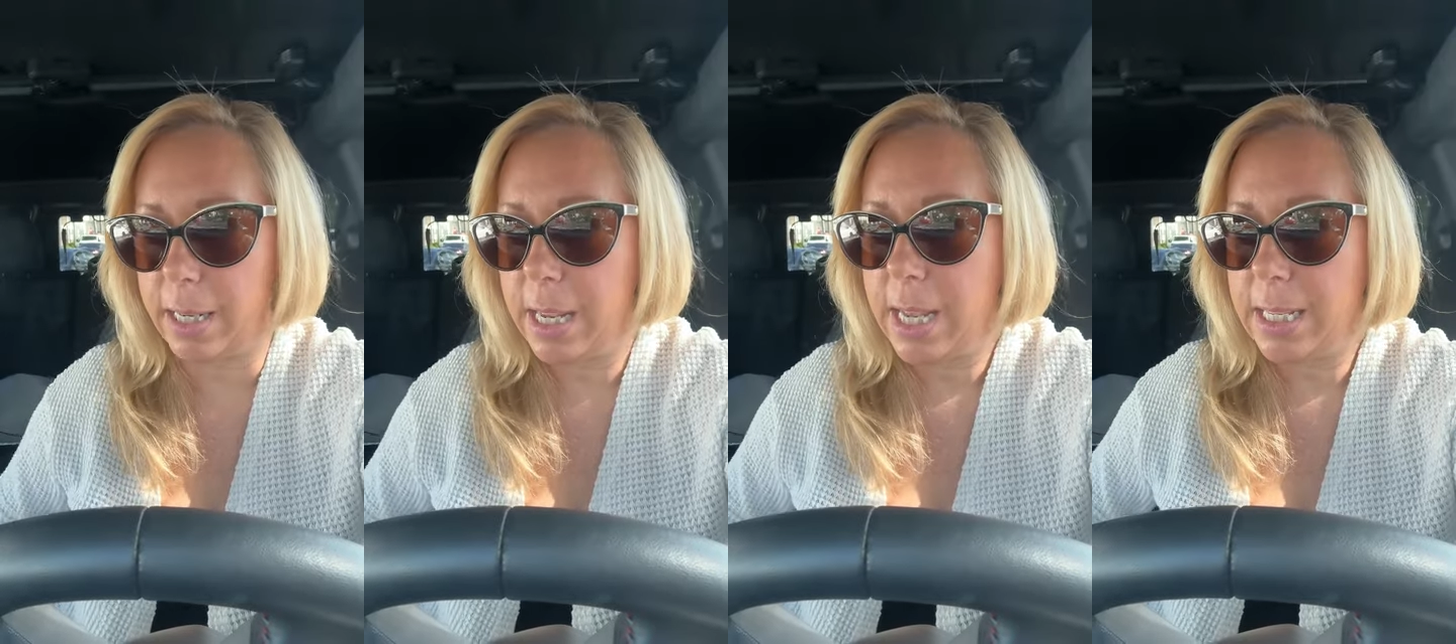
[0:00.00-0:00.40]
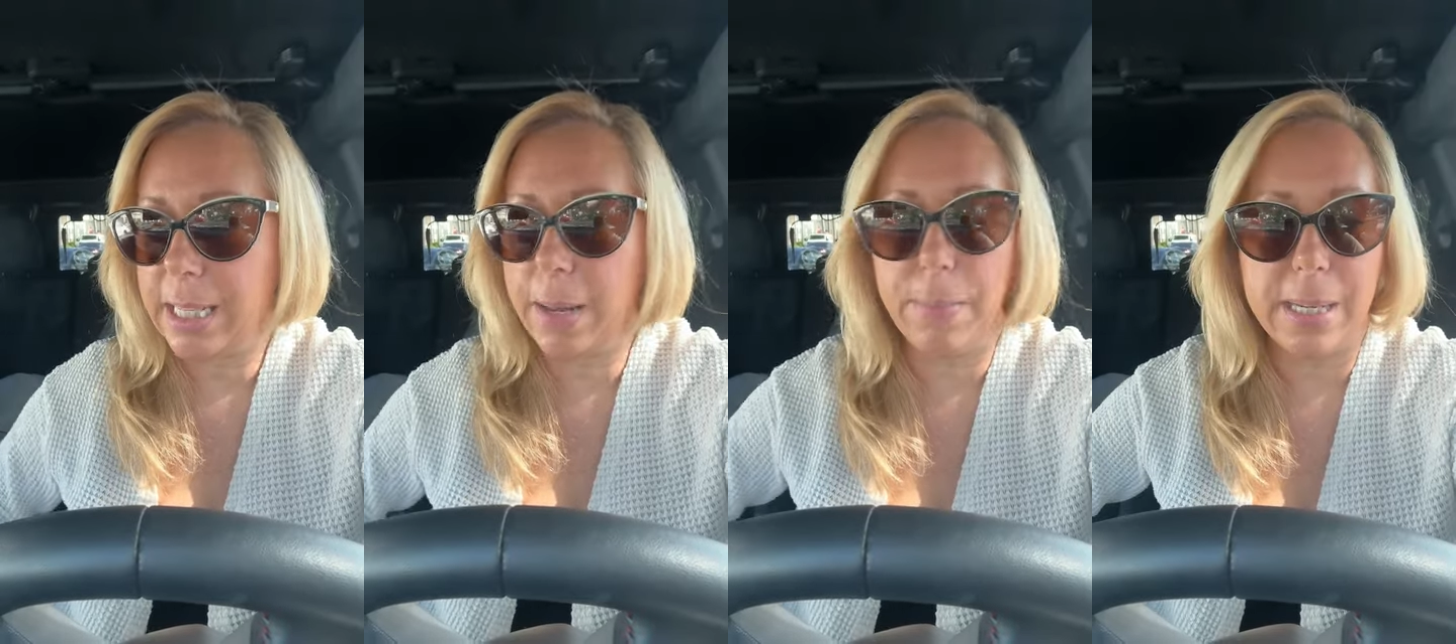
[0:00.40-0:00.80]
It's
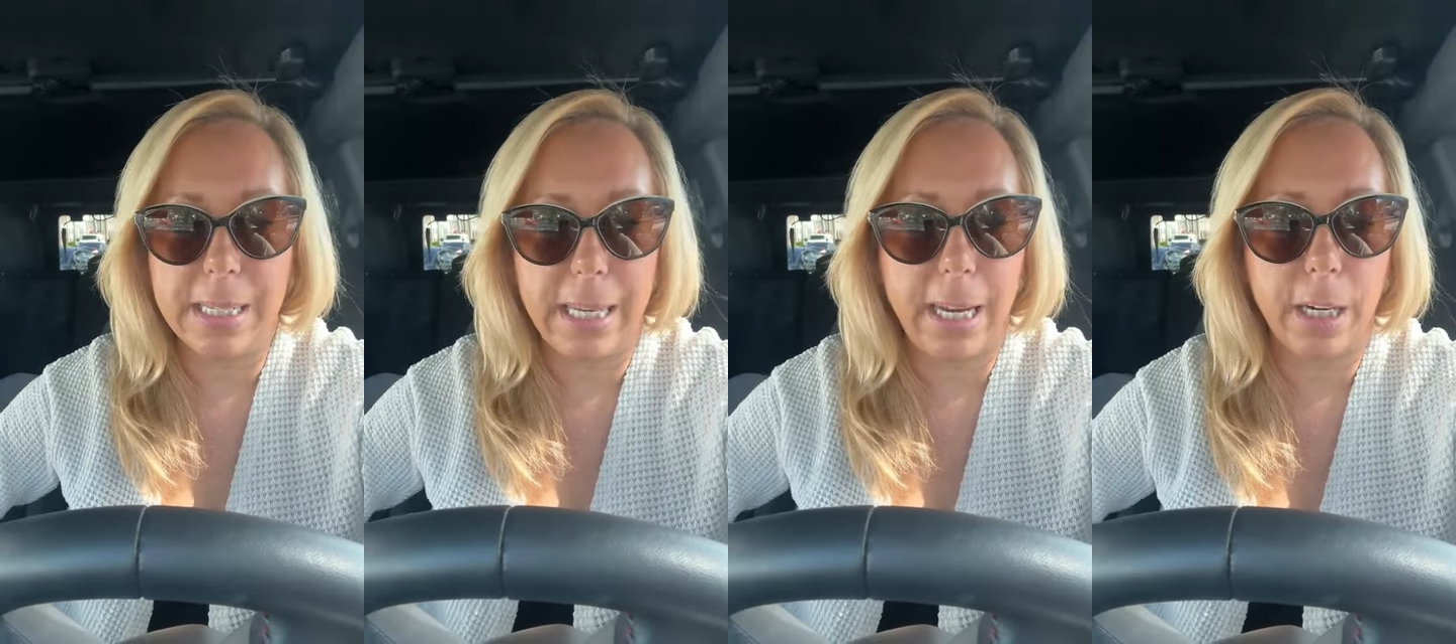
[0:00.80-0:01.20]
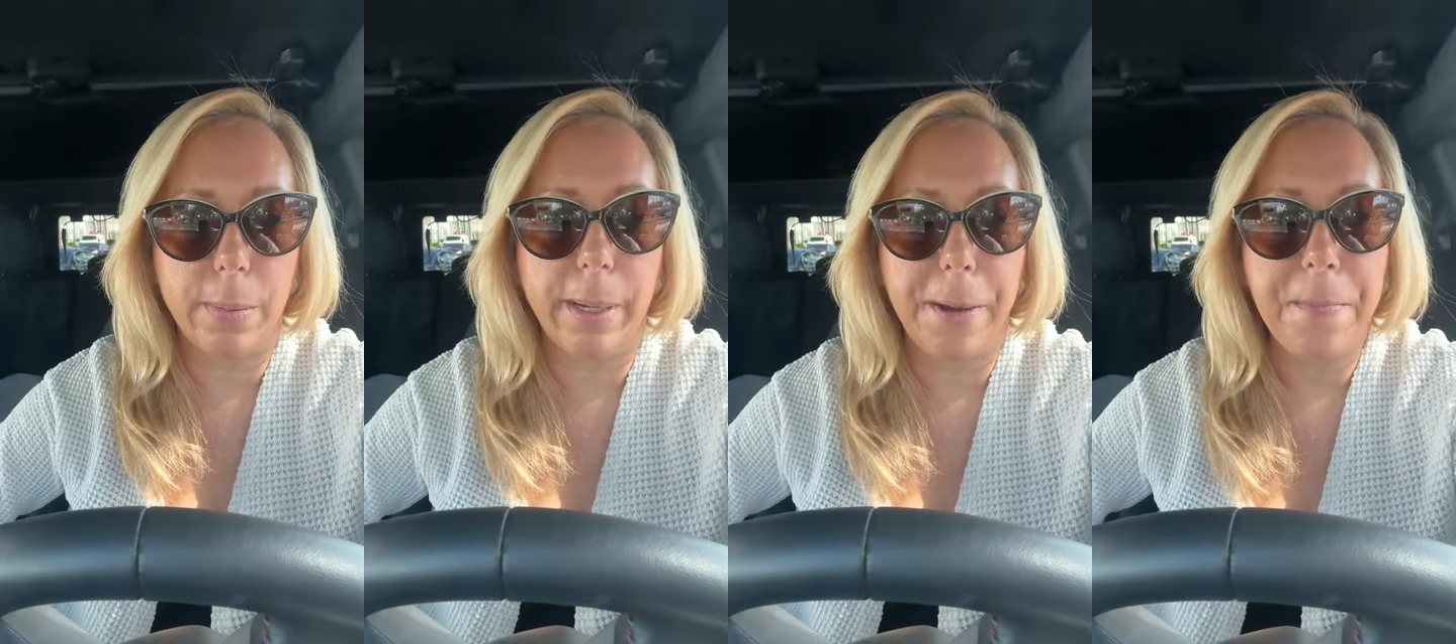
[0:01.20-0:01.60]
getting busy here,
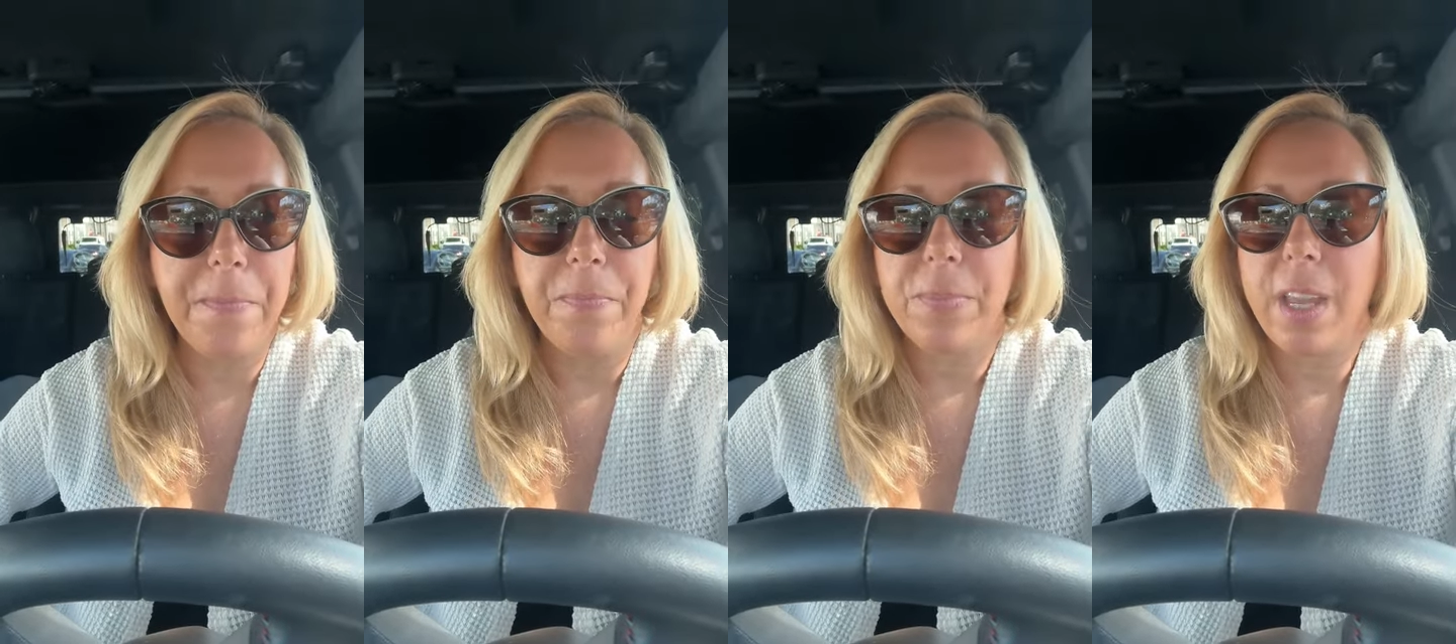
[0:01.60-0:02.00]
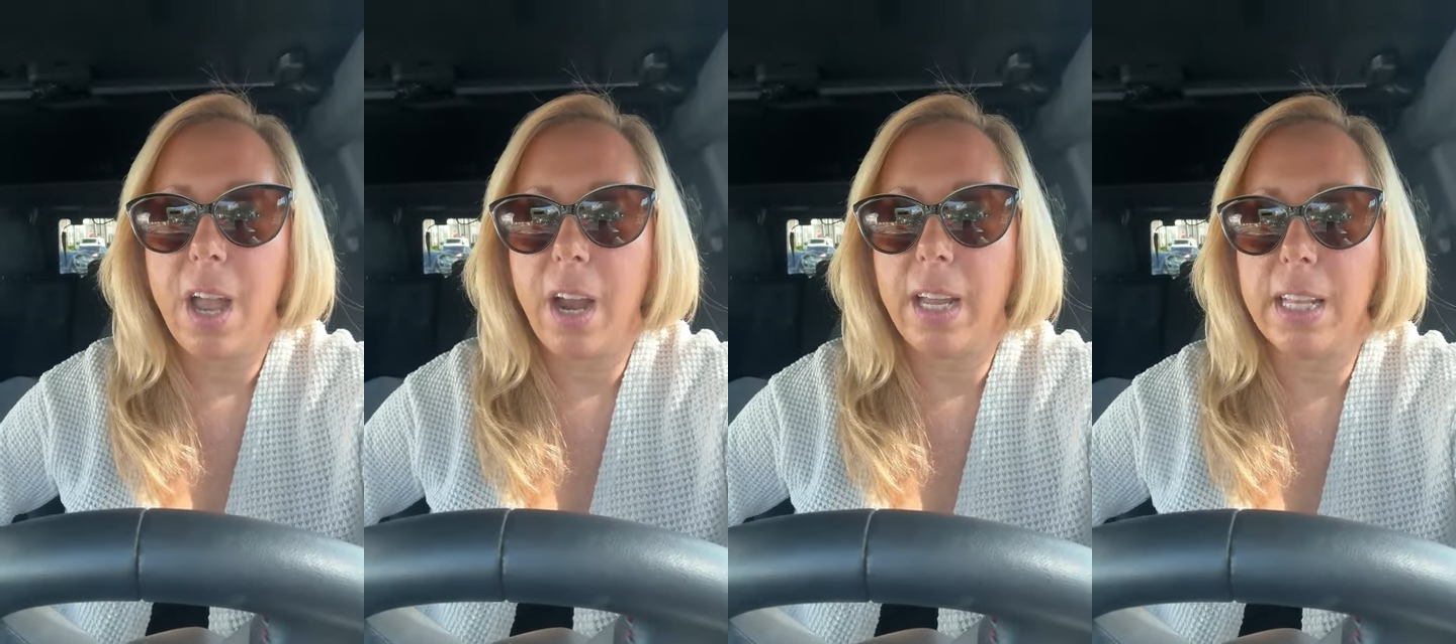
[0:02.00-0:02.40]
but
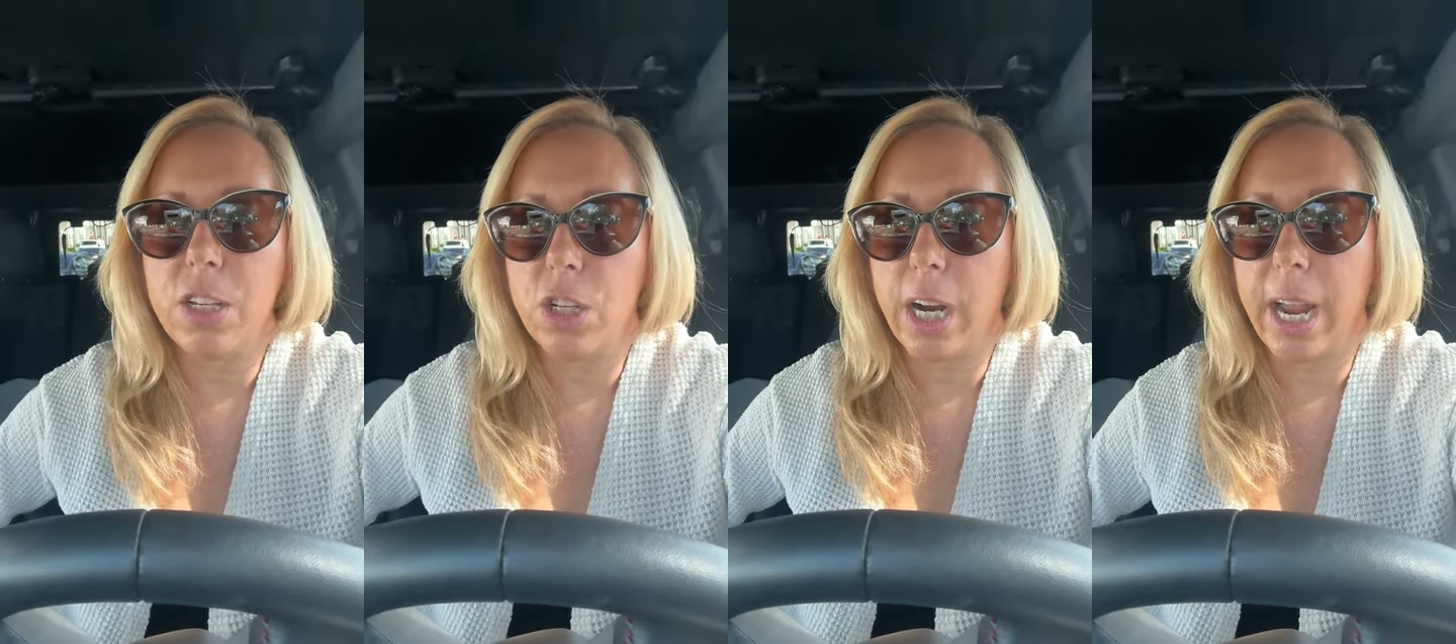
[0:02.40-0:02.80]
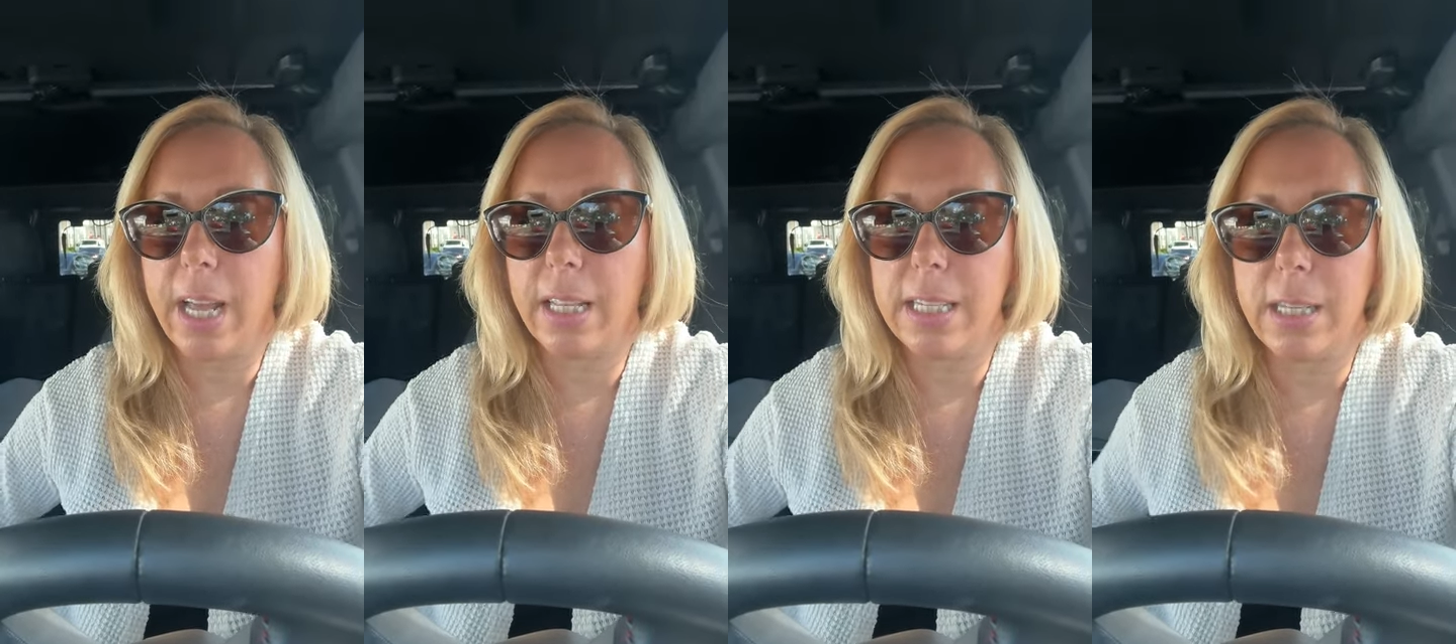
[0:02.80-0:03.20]
all right, let's try it.
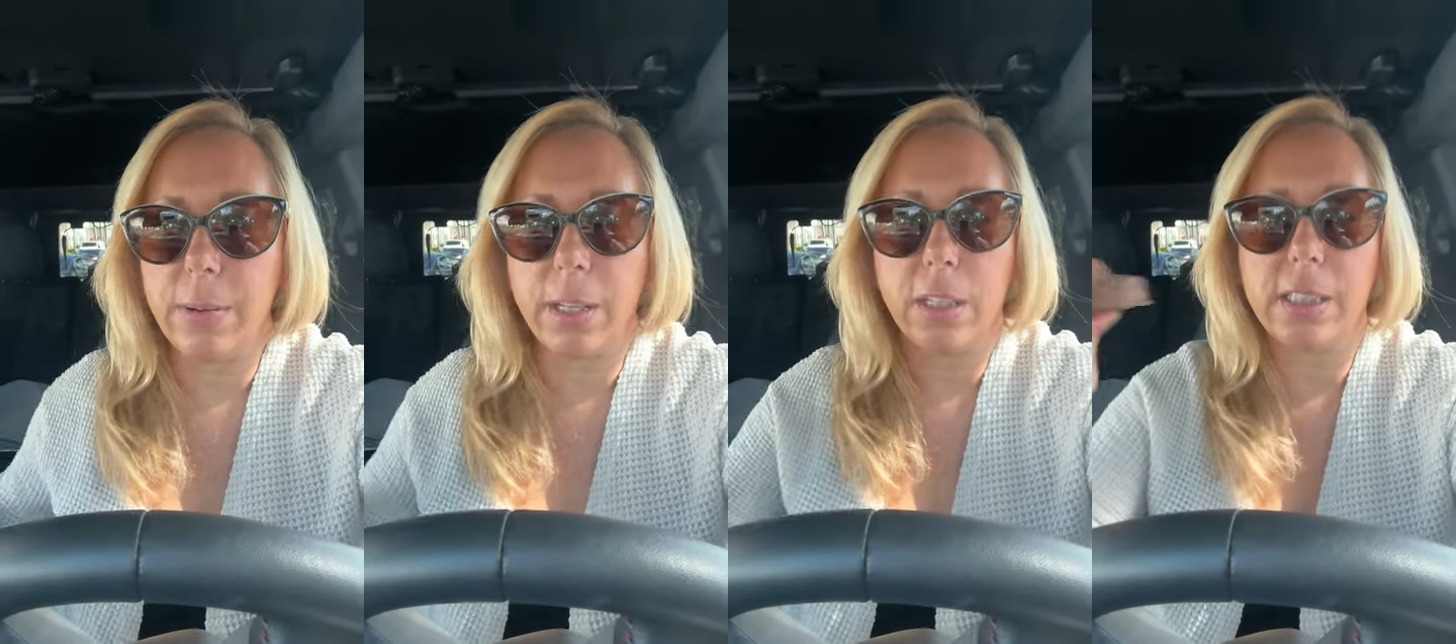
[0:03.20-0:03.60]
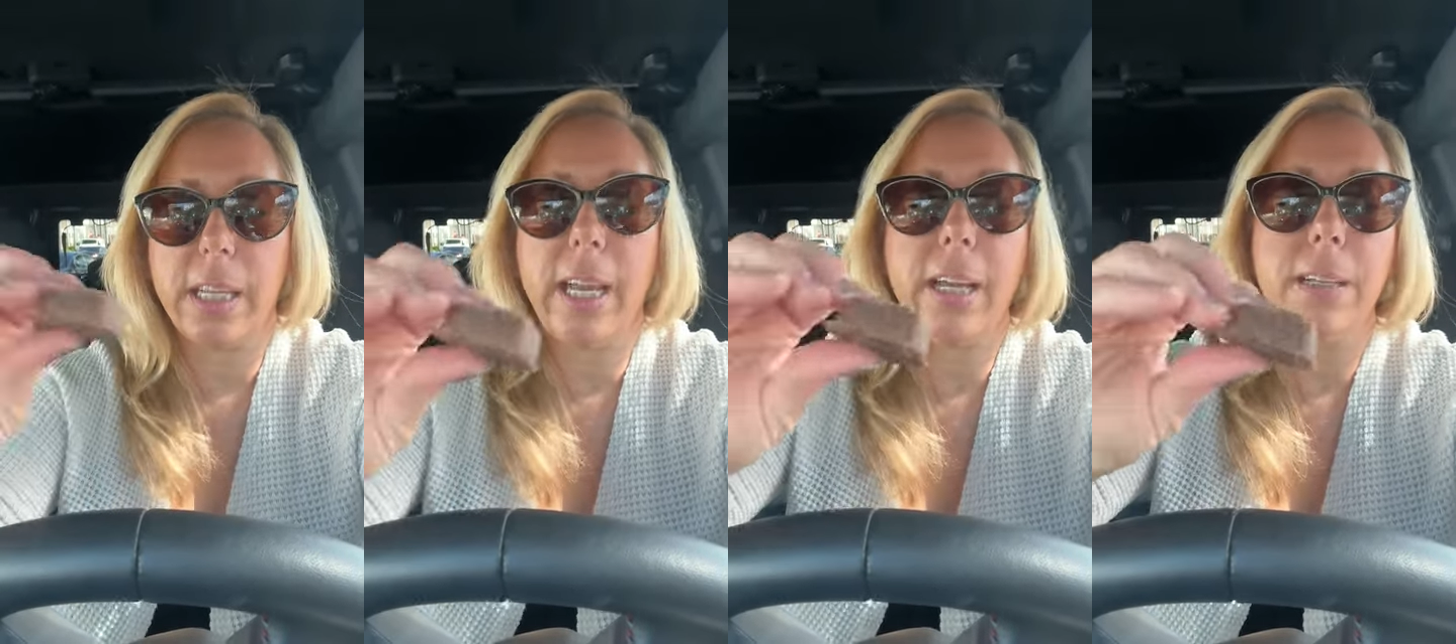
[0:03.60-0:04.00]
Let's see what it looks
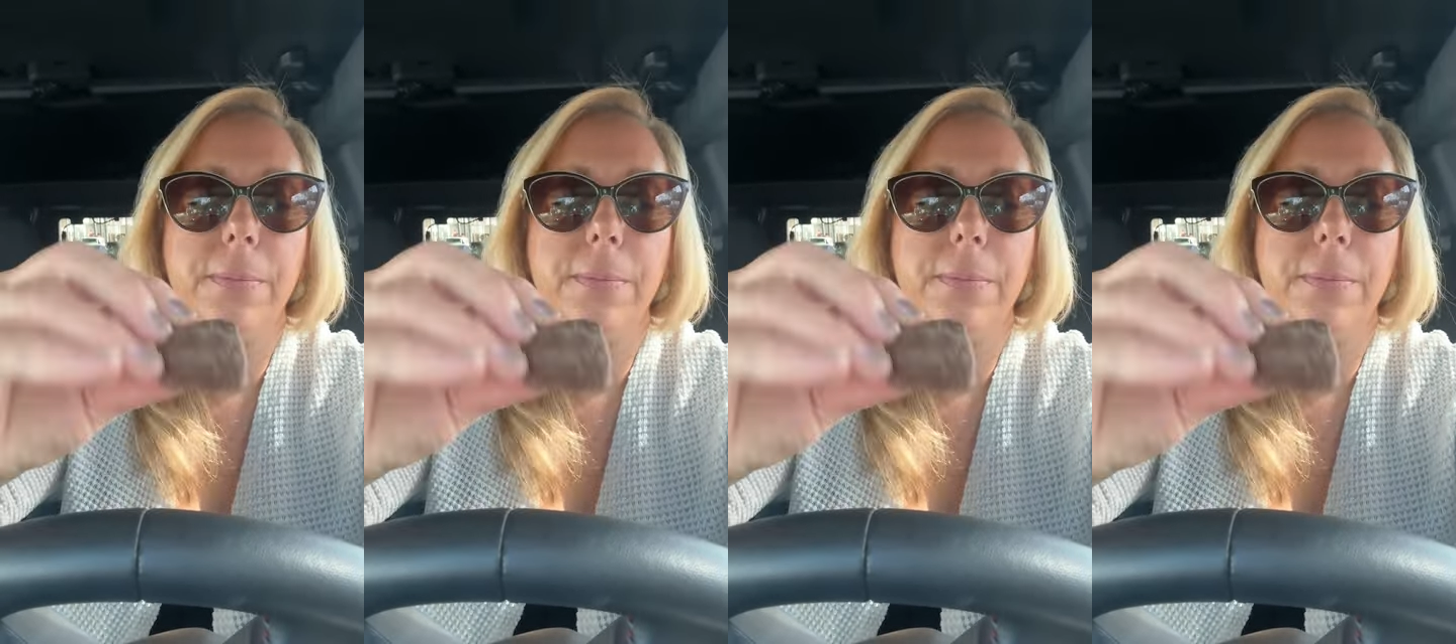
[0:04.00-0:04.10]
like.